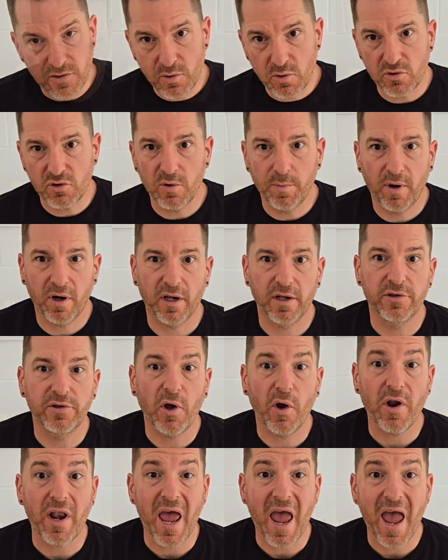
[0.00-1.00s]
also a product I
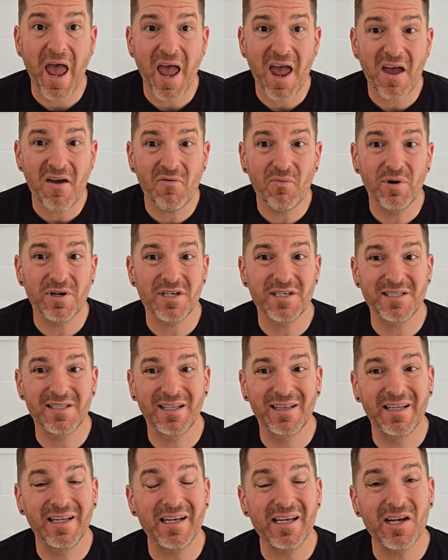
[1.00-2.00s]
don't have, which is the
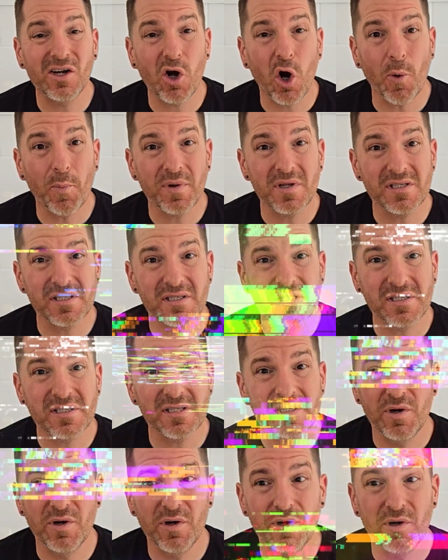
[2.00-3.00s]
Linear Compensator,
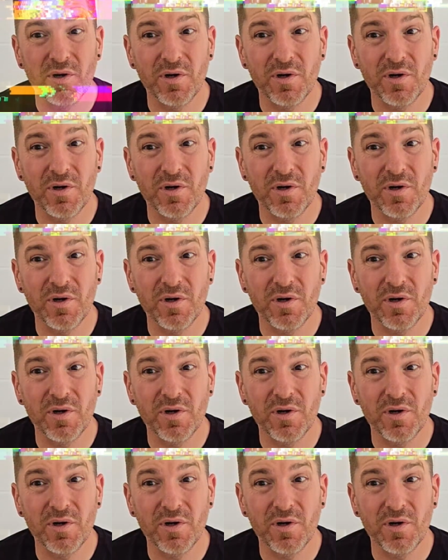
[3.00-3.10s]
which is,